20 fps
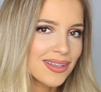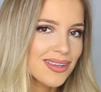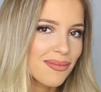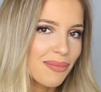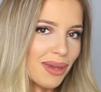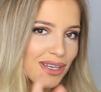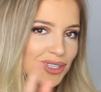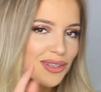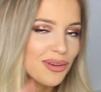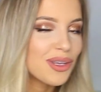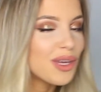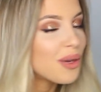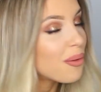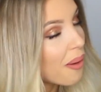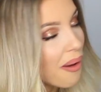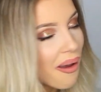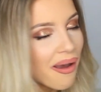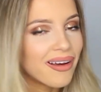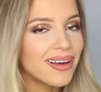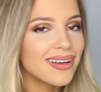So make sure
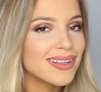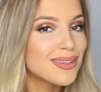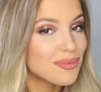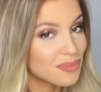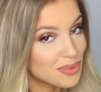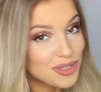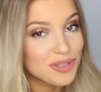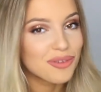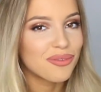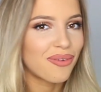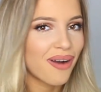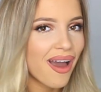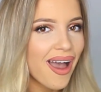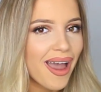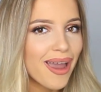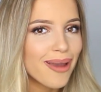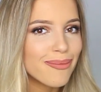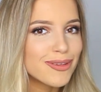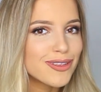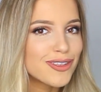you are
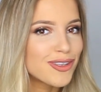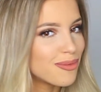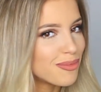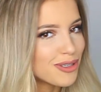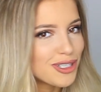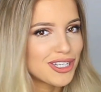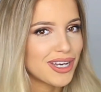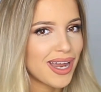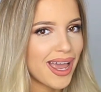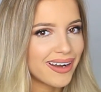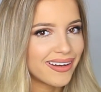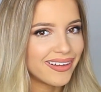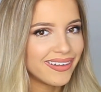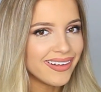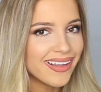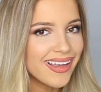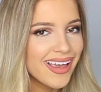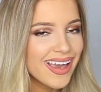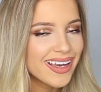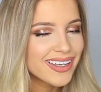subscribed to my
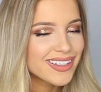channel